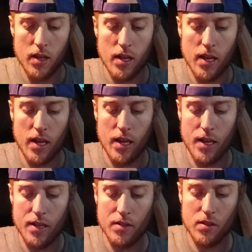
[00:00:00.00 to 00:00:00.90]

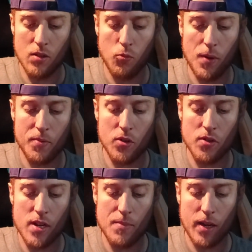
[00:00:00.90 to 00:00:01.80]
and the whipped
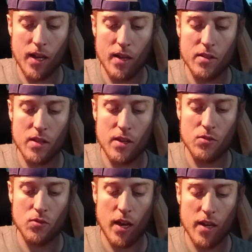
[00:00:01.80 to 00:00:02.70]
cream i gotta say
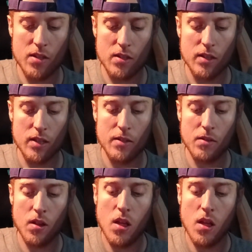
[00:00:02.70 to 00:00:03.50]
is excellent